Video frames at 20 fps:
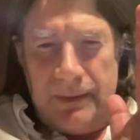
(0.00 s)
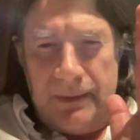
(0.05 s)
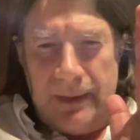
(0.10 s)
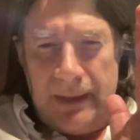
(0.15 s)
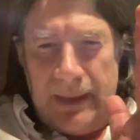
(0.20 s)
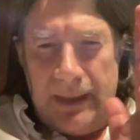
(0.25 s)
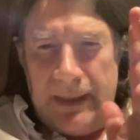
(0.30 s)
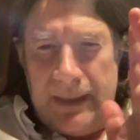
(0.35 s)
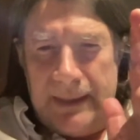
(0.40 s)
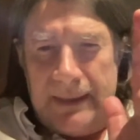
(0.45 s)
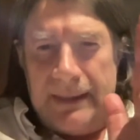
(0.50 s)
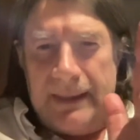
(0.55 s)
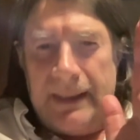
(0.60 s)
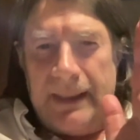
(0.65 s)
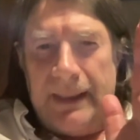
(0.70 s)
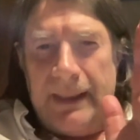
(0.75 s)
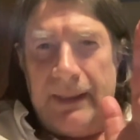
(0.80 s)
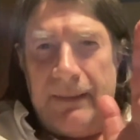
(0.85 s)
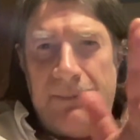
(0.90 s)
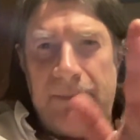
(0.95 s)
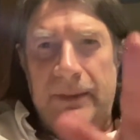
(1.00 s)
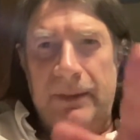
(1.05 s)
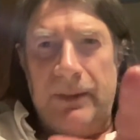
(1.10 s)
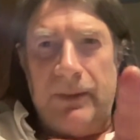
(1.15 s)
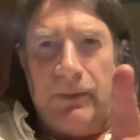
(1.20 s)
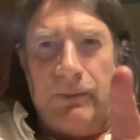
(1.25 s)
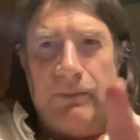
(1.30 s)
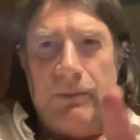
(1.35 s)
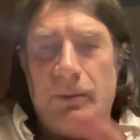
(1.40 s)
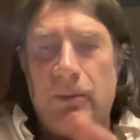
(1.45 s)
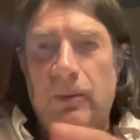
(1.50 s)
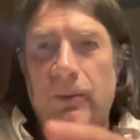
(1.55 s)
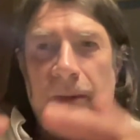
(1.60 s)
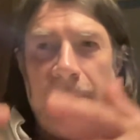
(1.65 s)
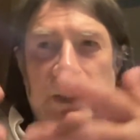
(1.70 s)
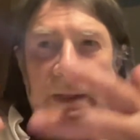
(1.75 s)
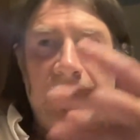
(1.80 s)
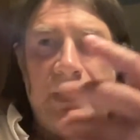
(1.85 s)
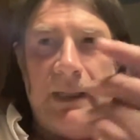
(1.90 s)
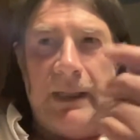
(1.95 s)
and every other role
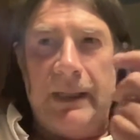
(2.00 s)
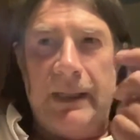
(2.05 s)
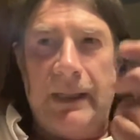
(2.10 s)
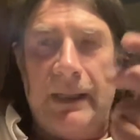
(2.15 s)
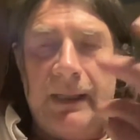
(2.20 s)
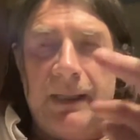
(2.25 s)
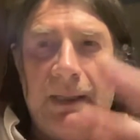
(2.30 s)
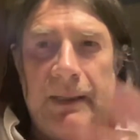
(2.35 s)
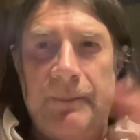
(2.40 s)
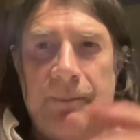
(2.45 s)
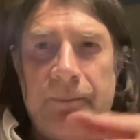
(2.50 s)
that a